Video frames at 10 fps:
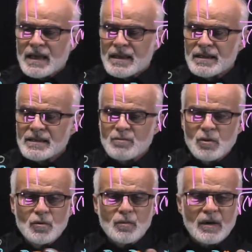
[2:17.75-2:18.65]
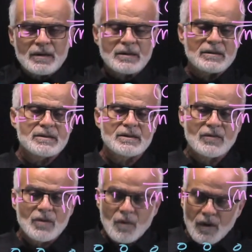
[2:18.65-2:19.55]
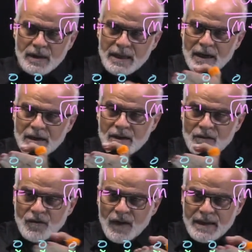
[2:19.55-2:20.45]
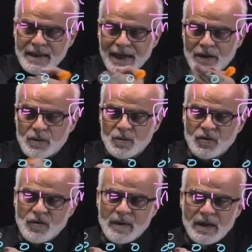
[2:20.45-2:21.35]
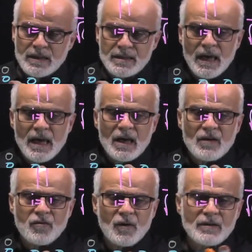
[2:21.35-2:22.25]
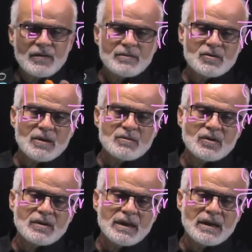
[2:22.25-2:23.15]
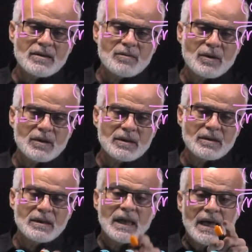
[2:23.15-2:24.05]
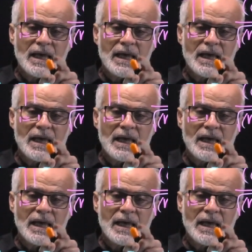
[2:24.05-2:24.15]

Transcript: These blue particles, if you want, they are confined, they cannot move, because if one of them jumps on the other particle,